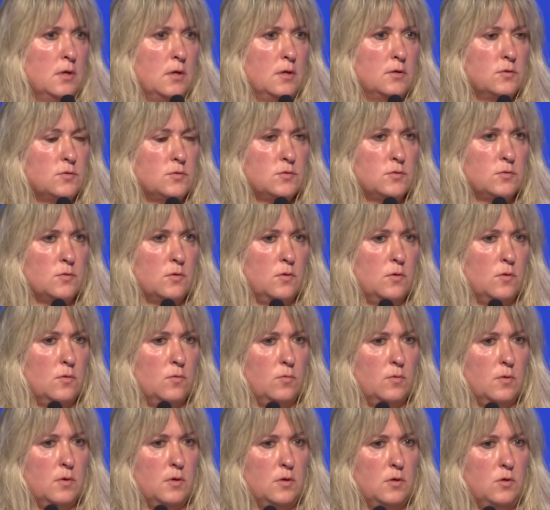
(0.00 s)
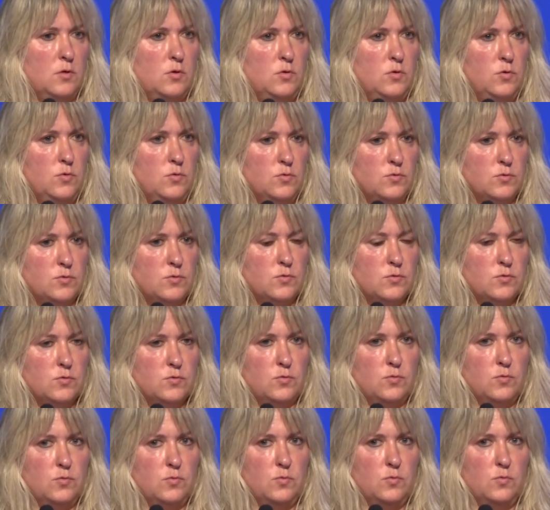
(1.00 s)
And so, users
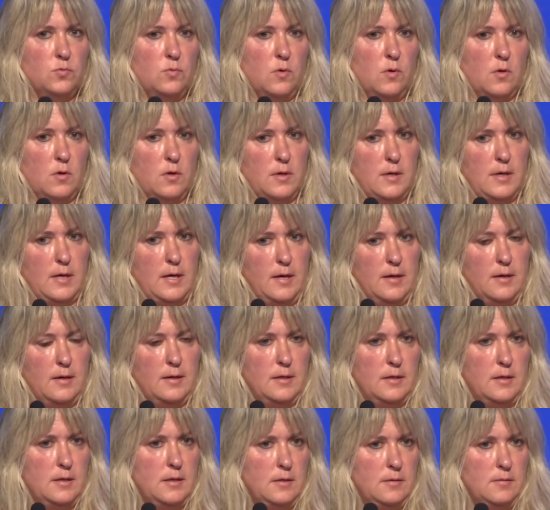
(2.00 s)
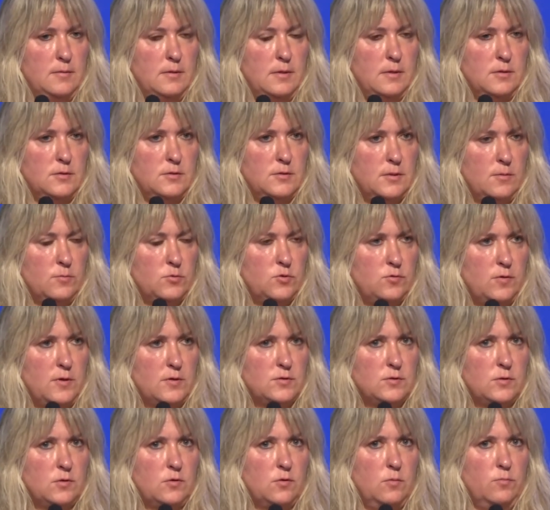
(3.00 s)
who are not in, in some
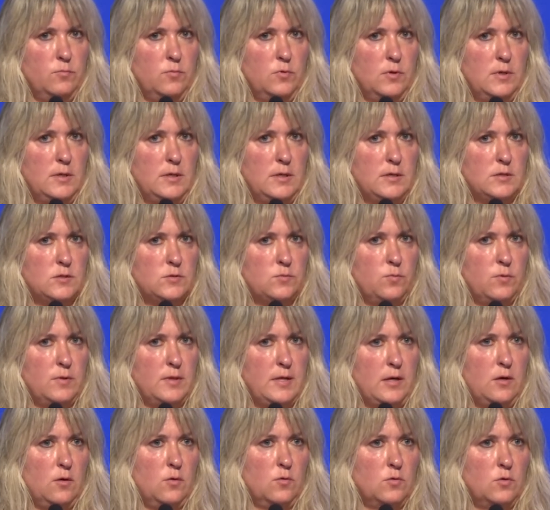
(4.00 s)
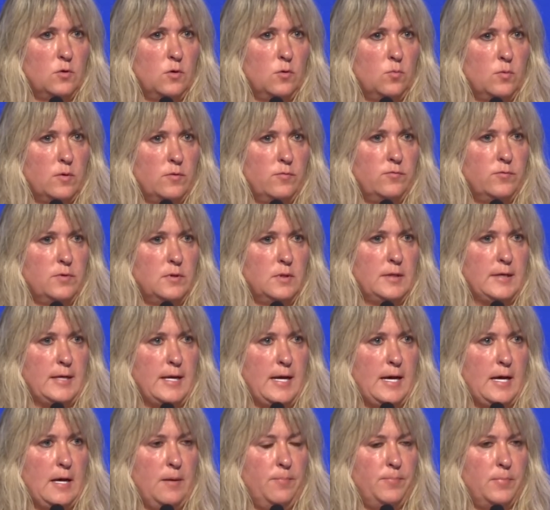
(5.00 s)
trusted communities where they don't know what really
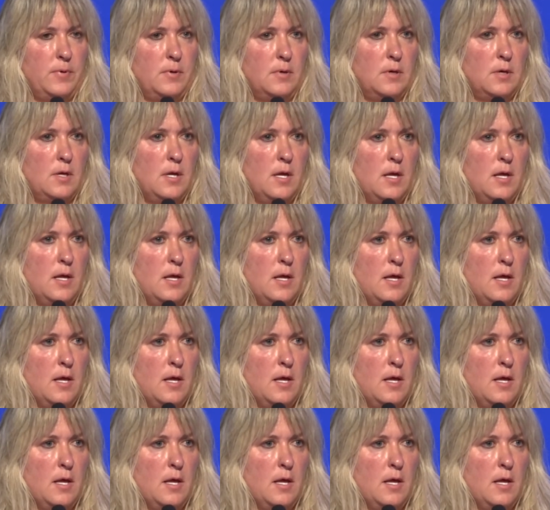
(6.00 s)
happened,